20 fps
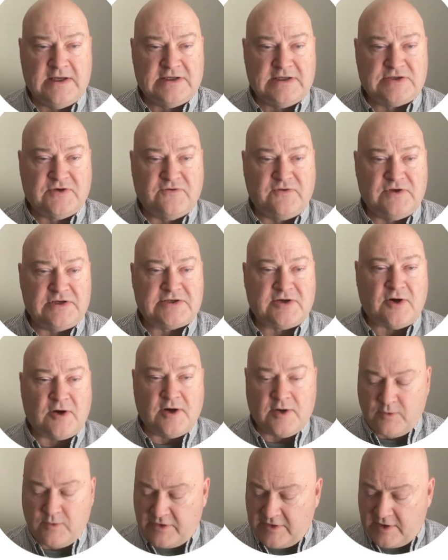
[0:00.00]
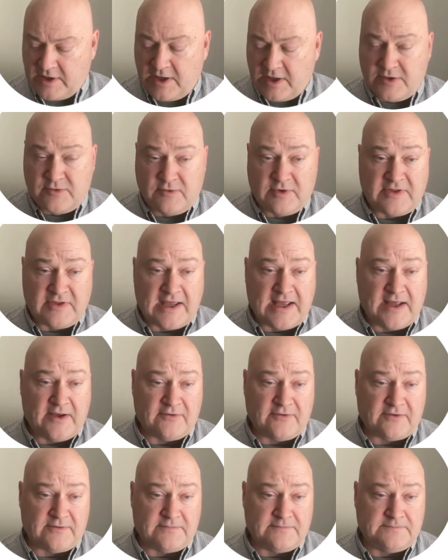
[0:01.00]
So we started with
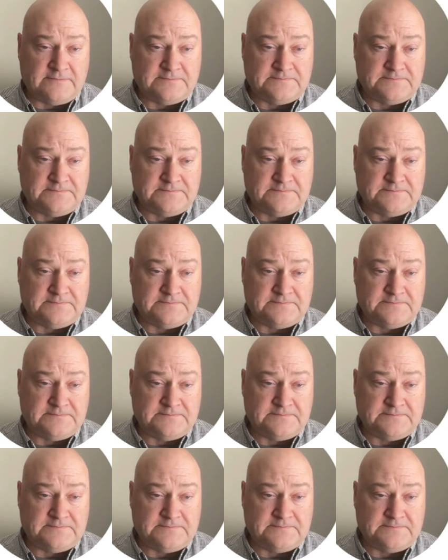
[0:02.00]
100,000